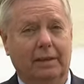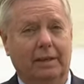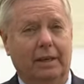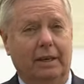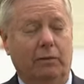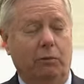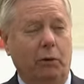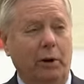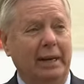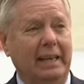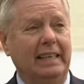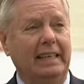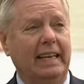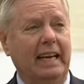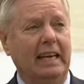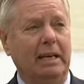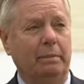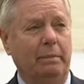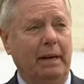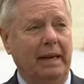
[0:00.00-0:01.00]
If we can
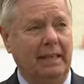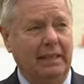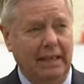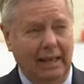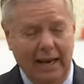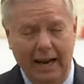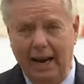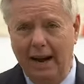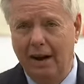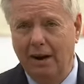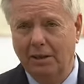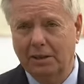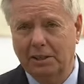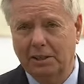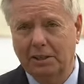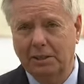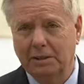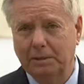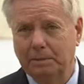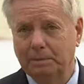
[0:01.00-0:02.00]
take back the
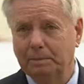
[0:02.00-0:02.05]
House,